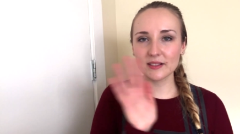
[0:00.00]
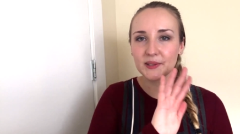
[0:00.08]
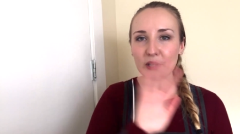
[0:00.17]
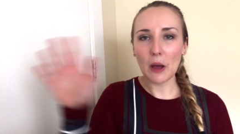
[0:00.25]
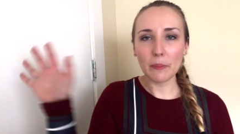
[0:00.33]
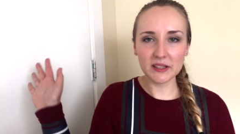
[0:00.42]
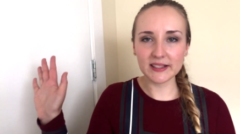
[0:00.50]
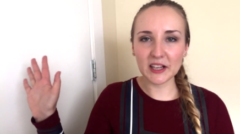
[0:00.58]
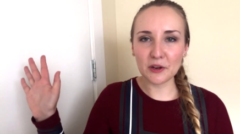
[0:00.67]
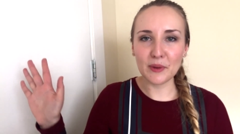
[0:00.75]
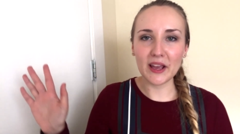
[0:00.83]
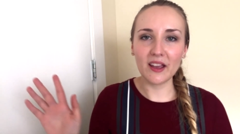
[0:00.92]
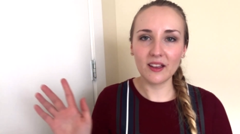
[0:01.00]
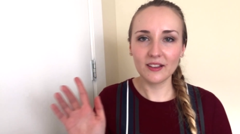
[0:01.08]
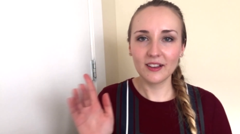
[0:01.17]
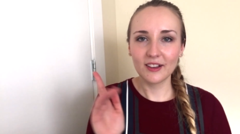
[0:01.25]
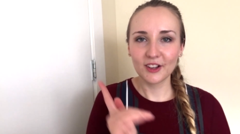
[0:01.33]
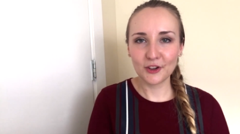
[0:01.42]
stop listening to me,
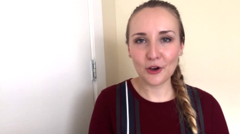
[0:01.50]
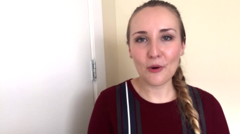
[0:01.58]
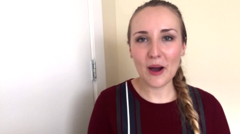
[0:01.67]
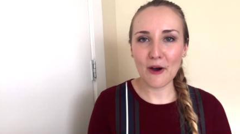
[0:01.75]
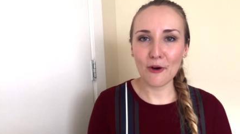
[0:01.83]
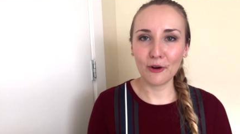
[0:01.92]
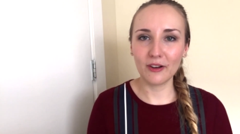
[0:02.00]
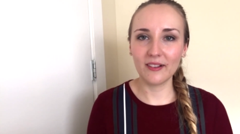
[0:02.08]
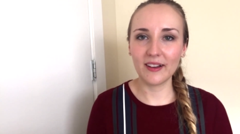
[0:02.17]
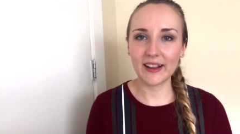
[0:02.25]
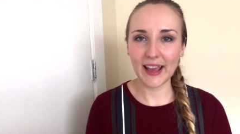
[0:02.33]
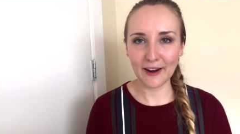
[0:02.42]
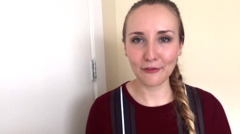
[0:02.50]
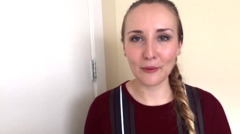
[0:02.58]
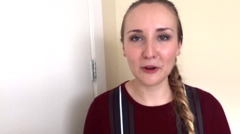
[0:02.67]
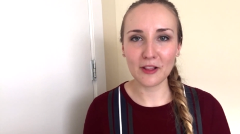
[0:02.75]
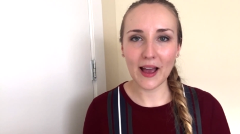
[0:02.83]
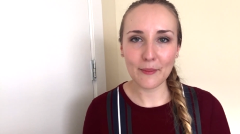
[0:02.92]
go out, get it from
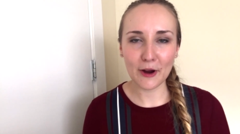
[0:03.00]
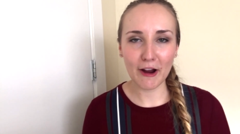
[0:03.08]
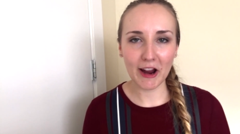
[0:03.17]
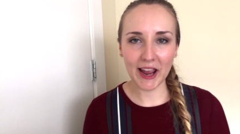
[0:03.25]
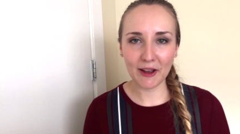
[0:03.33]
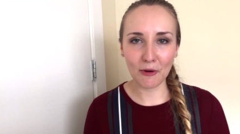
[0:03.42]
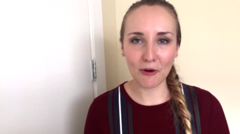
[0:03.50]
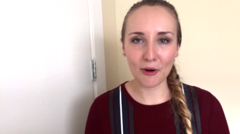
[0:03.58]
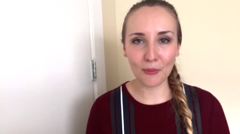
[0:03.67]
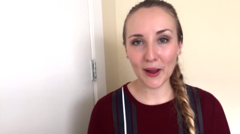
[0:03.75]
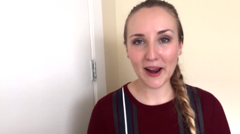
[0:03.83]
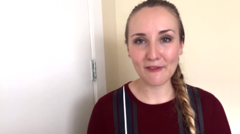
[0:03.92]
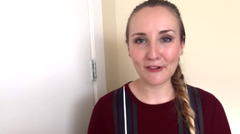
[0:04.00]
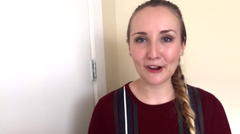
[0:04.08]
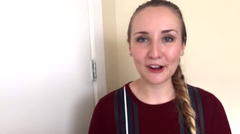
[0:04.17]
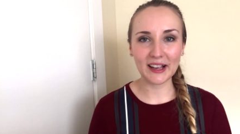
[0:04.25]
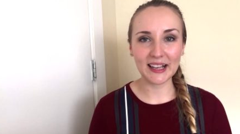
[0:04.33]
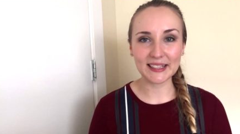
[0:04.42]
your library or
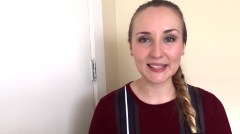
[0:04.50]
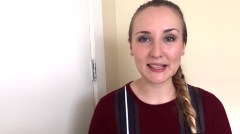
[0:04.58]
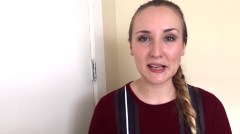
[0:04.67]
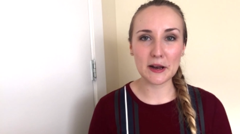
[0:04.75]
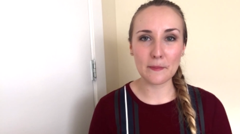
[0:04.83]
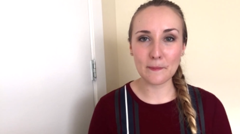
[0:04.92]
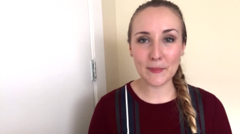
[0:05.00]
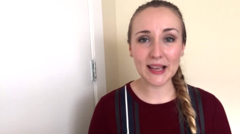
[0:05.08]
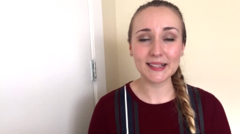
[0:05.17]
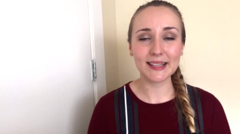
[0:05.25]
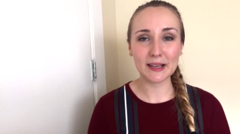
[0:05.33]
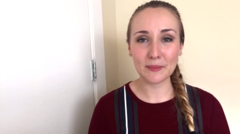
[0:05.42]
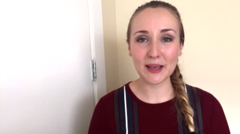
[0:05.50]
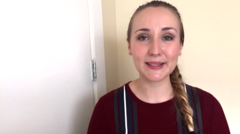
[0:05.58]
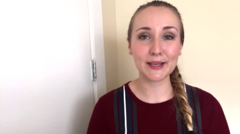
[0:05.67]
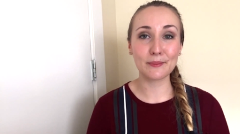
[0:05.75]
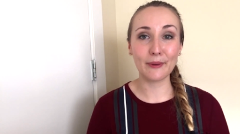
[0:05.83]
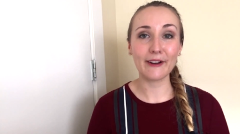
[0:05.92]
whatever. It's an amazing,
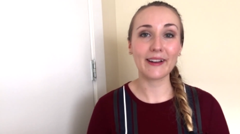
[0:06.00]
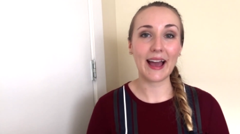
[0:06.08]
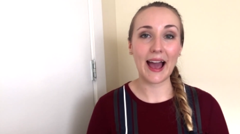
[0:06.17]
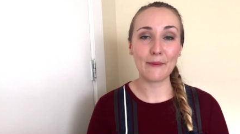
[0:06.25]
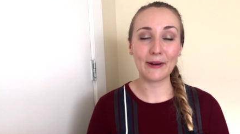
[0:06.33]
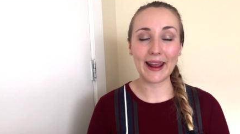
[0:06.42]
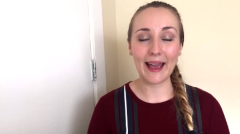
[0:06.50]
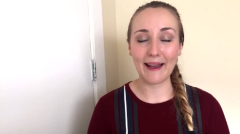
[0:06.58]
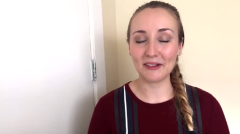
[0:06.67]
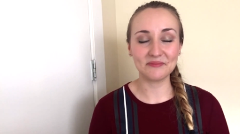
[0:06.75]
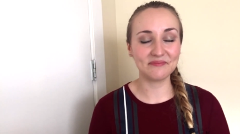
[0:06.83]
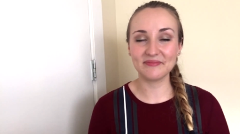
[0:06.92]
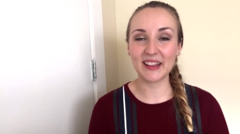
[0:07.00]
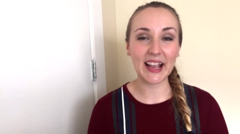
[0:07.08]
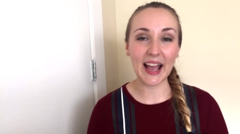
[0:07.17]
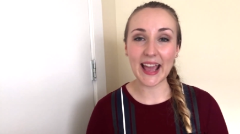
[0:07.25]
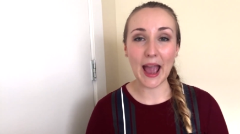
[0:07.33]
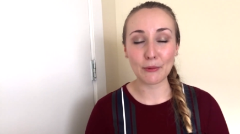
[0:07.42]
amazing book. I would, like,
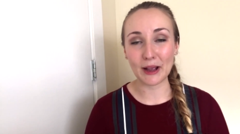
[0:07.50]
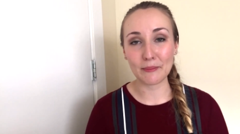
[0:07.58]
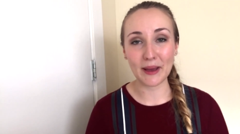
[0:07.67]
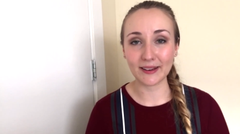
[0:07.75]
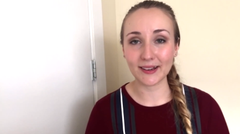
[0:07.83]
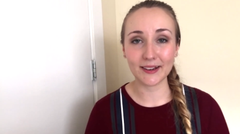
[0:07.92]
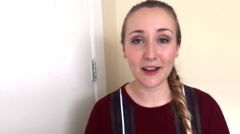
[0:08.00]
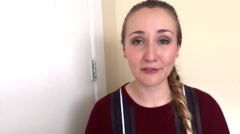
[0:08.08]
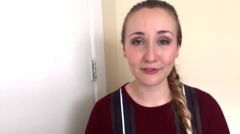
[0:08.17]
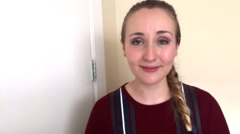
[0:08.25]
I can't recommend it enough.